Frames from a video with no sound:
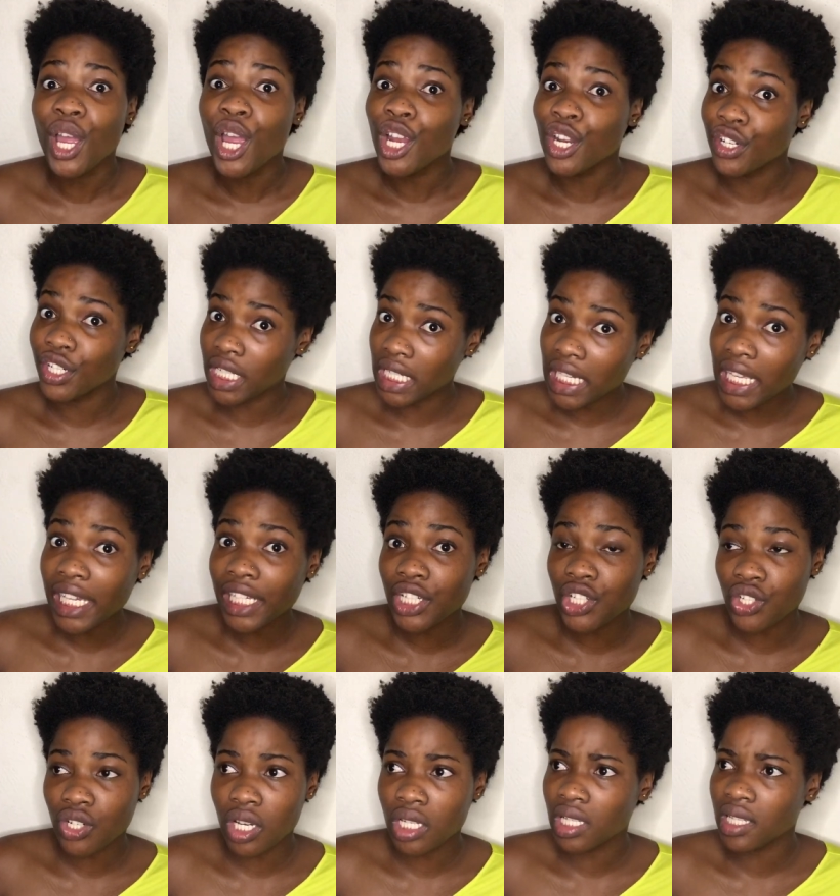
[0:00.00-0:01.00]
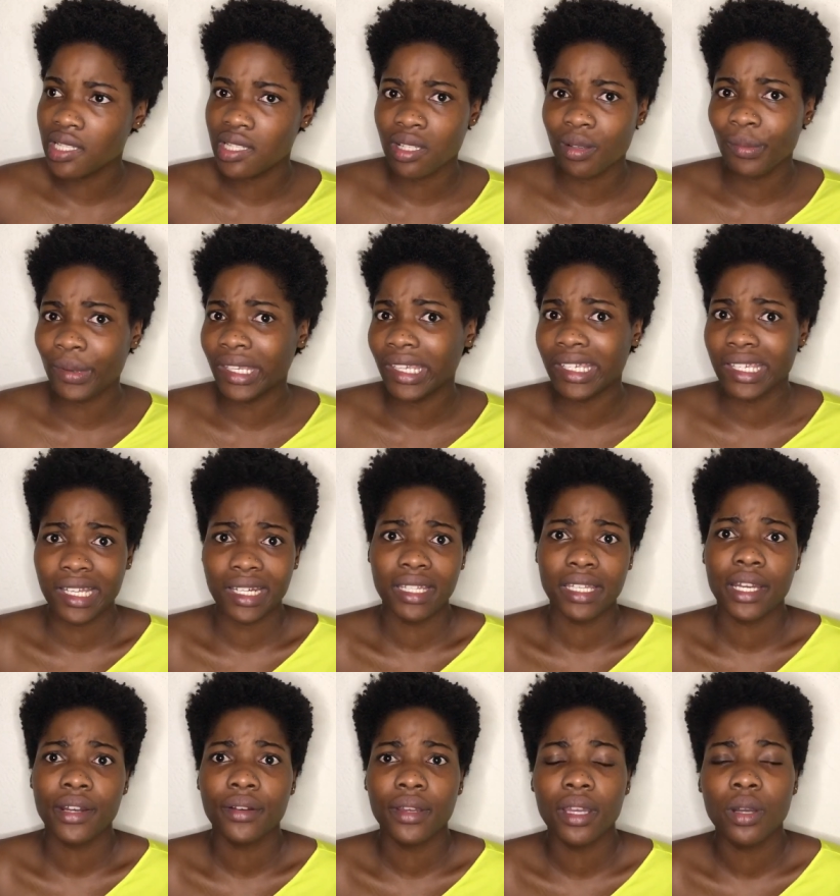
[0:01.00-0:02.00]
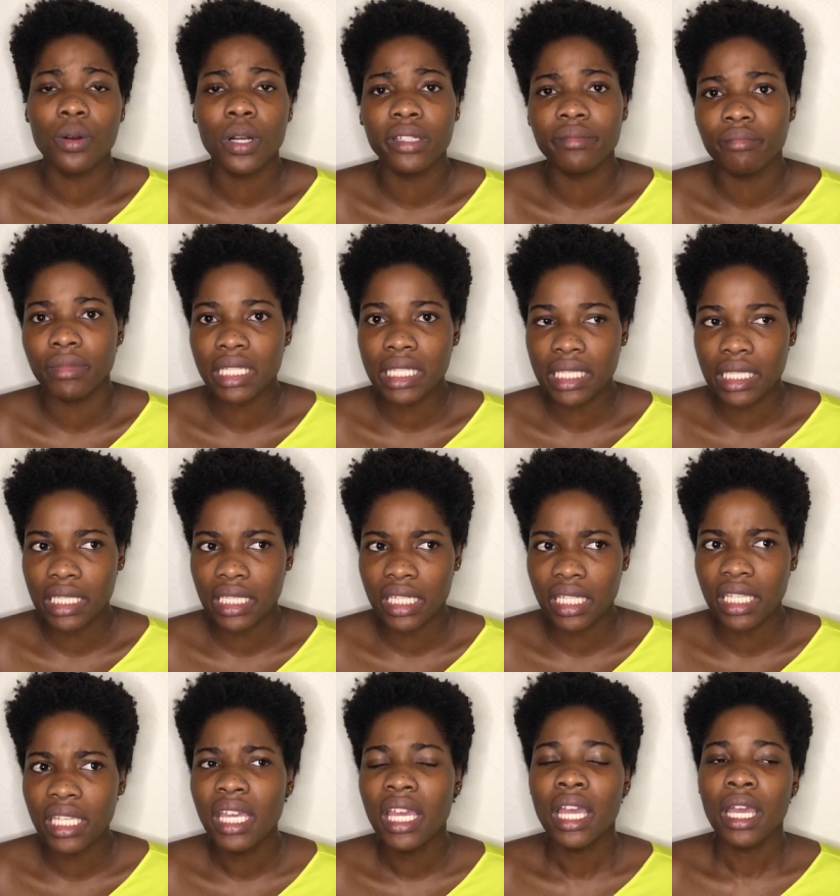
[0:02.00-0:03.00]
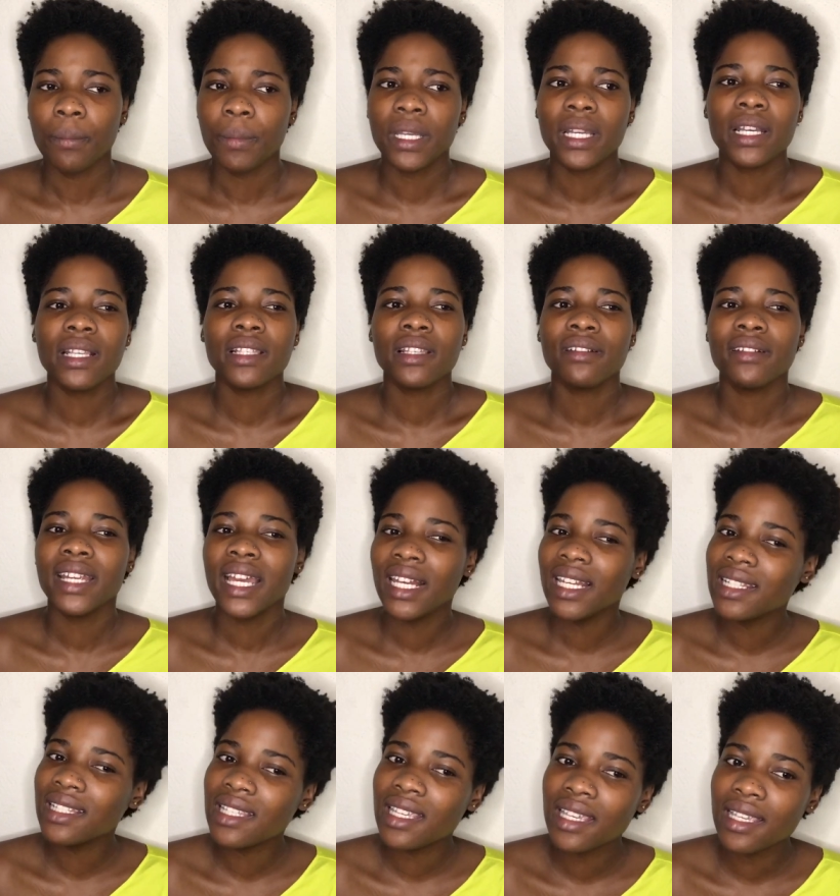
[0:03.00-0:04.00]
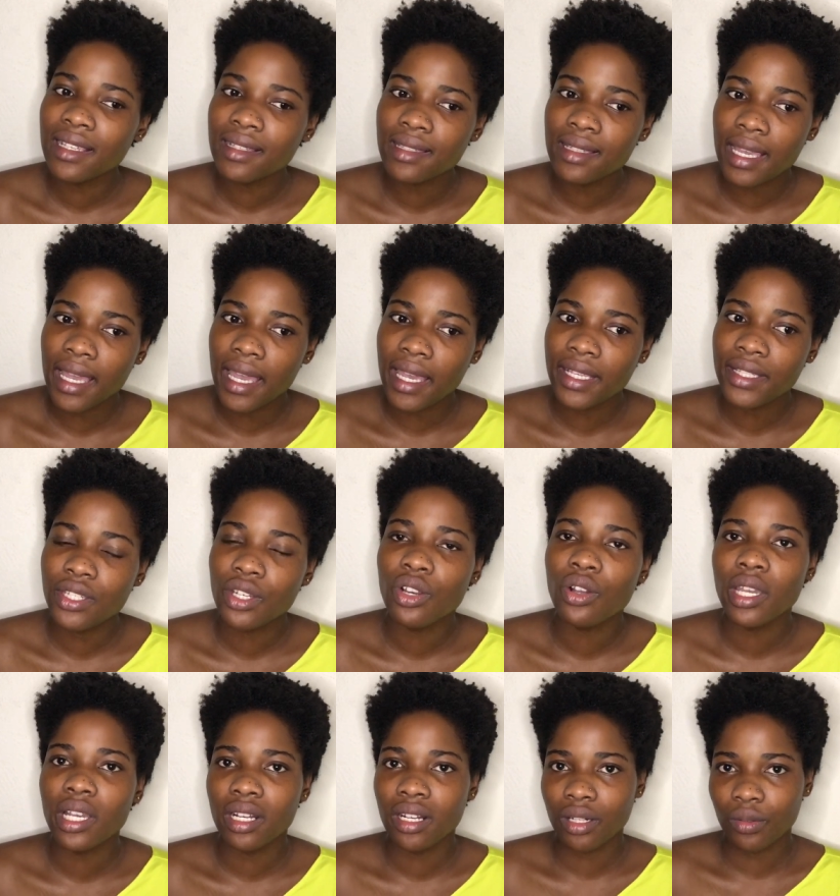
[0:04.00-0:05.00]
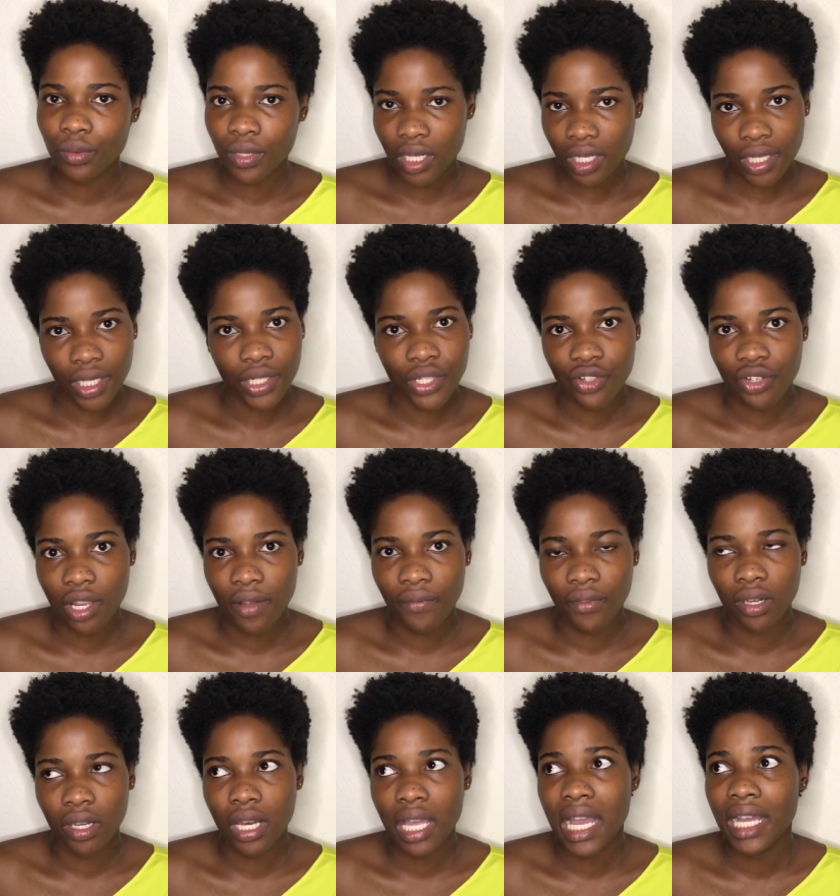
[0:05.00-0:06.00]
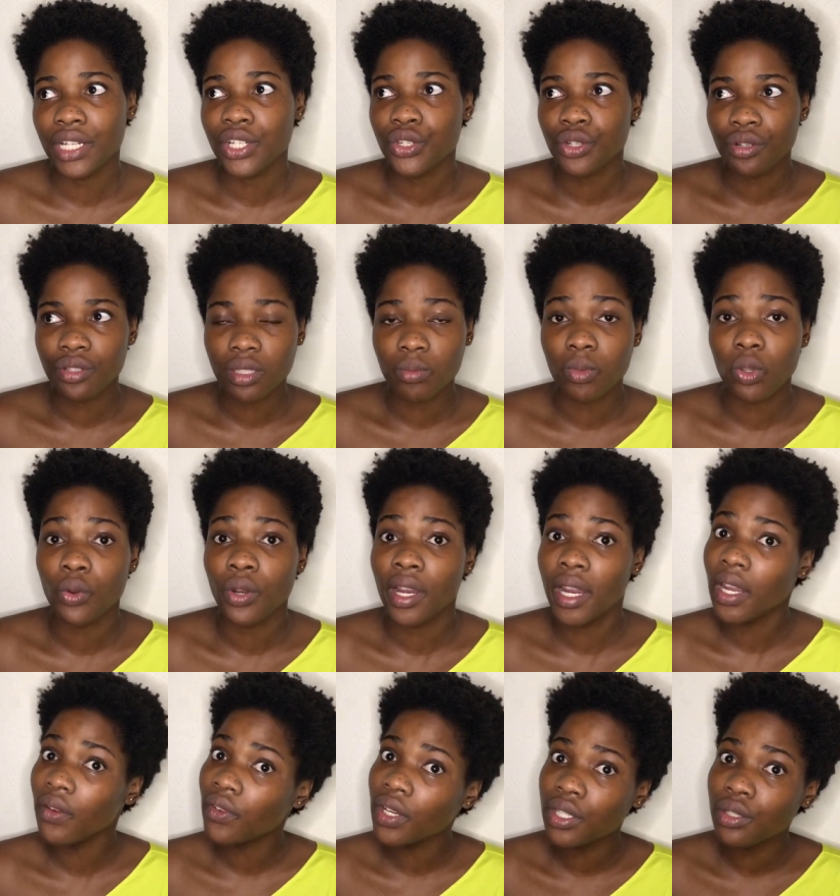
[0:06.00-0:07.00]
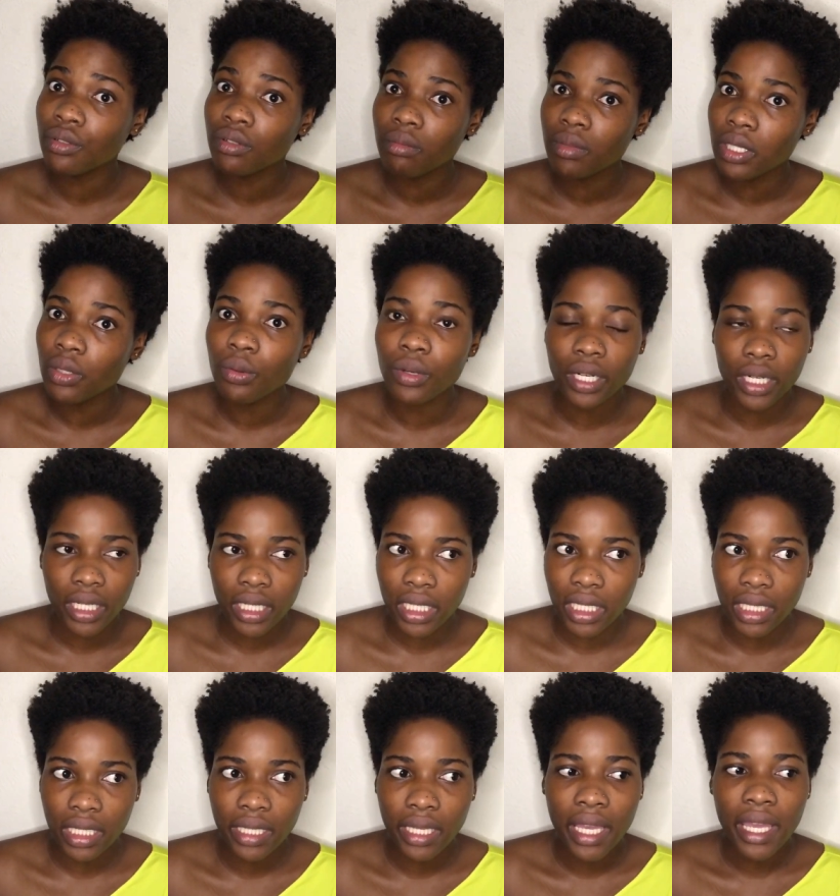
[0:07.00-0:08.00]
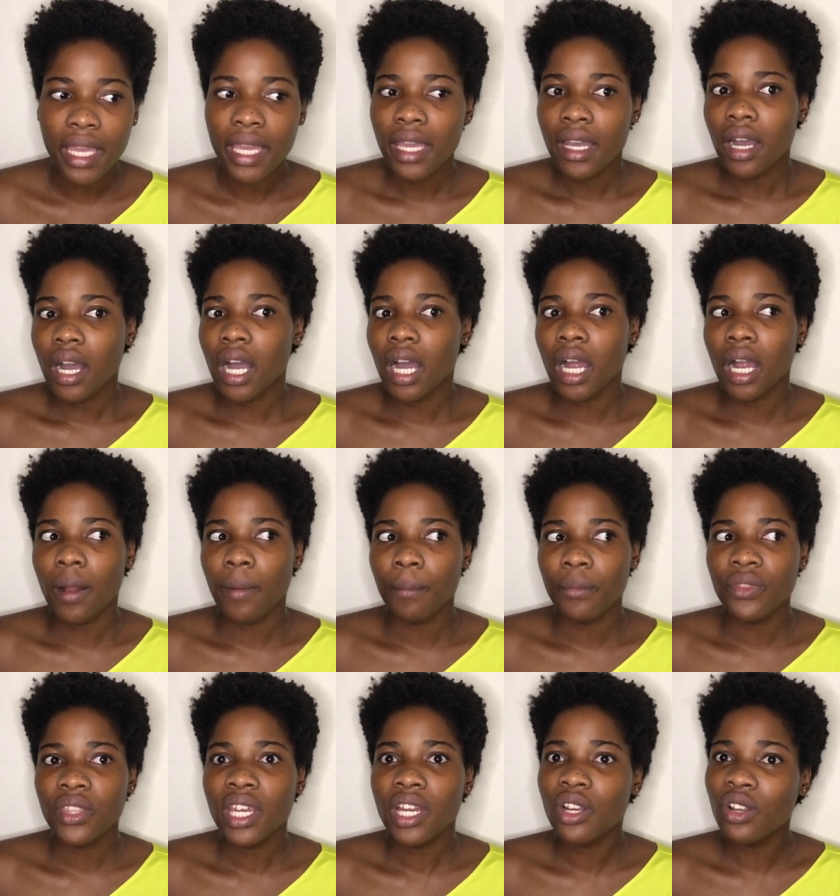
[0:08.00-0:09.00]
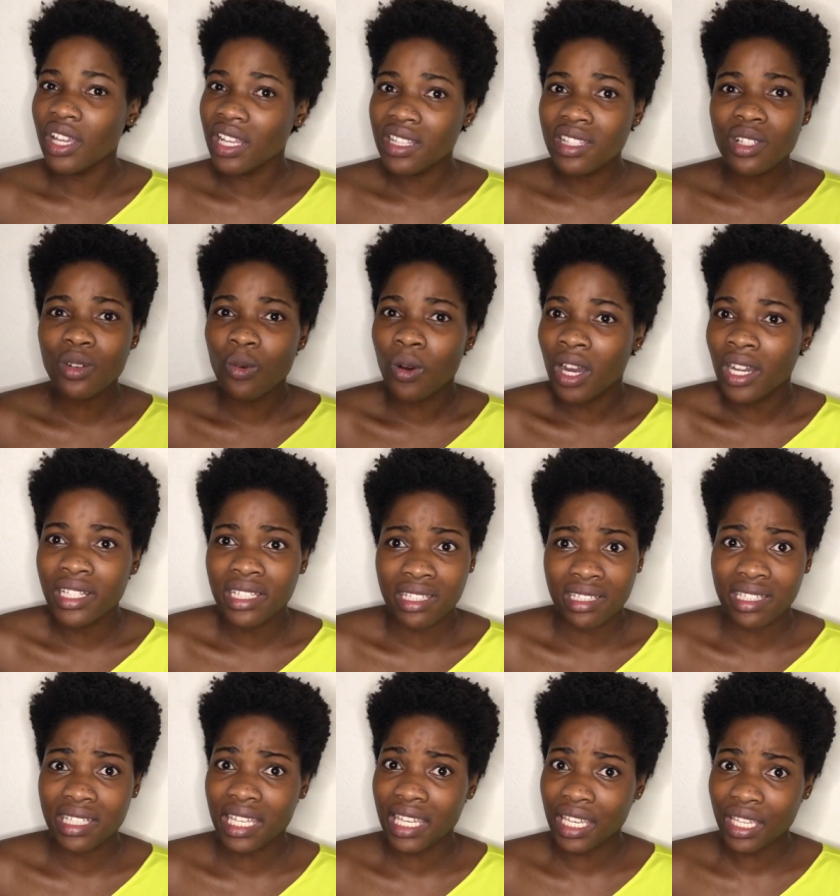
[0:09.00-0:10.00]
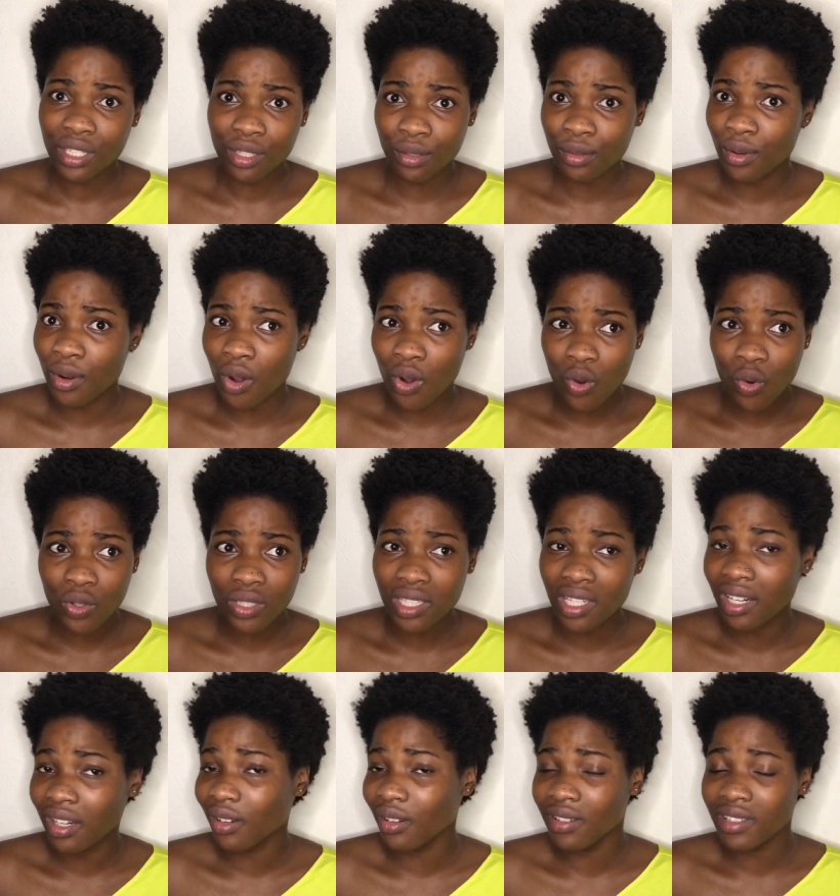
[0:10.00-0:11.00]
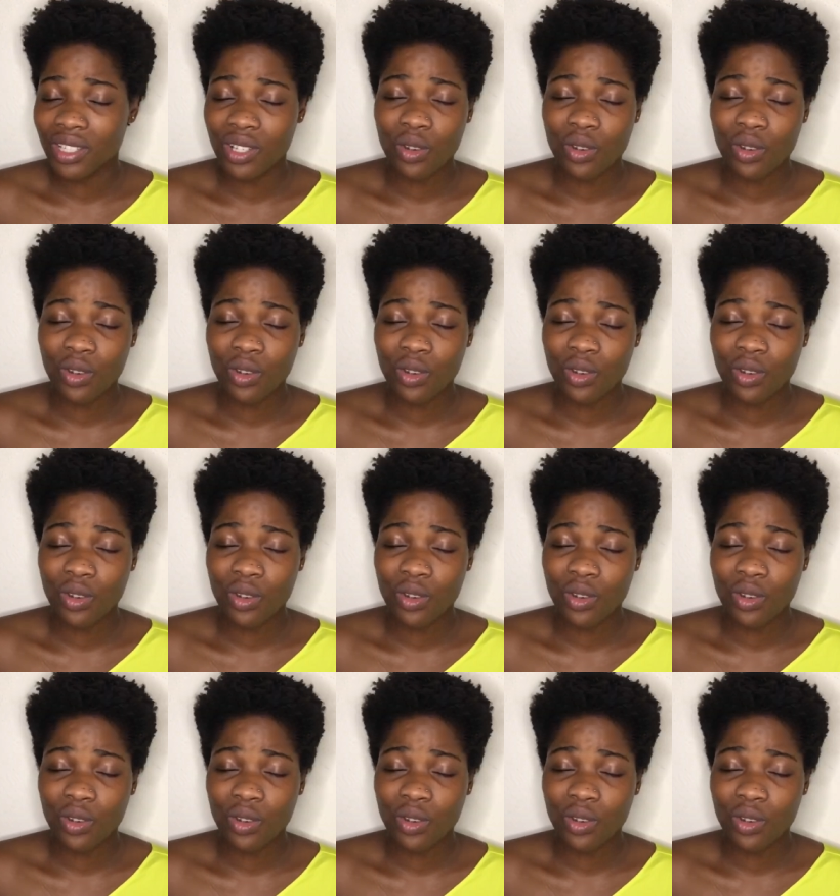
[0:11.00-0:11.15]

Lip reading: really enjoy your summer, you can carry your 1 bikini, because the reality is guys, you're going on work and travel, and trust me, wherever you'll be working, they're going to want to take you out, they're going to